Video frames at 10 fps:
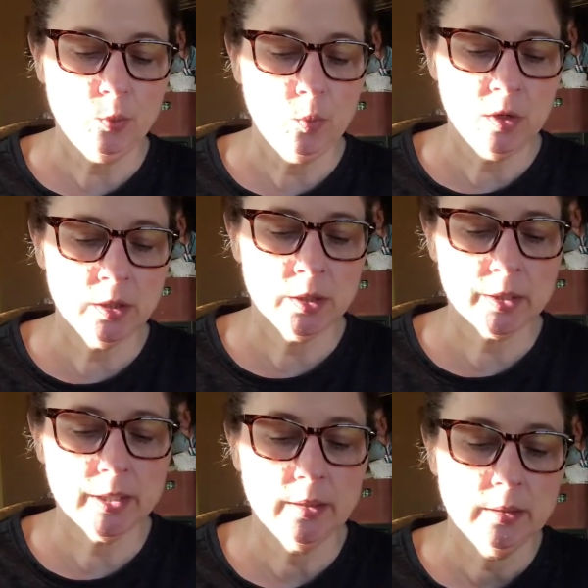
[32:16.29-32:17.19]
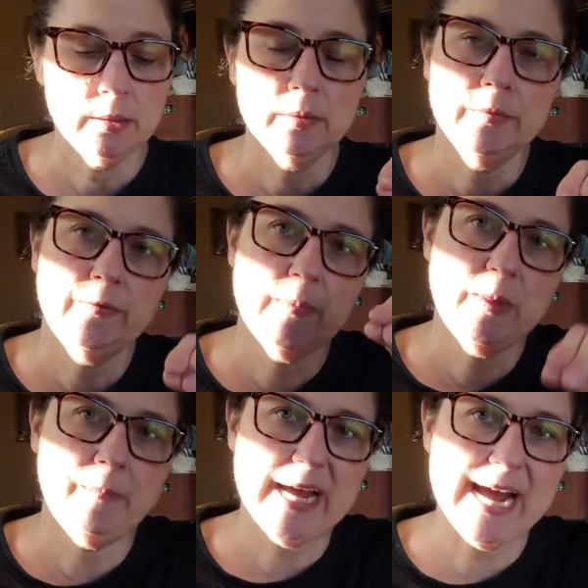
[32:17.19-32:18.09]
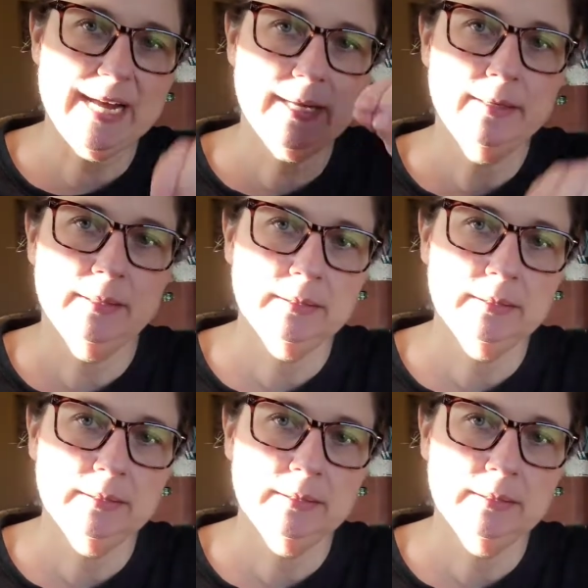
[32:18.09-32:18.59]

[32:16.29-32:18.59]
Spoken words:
work from the back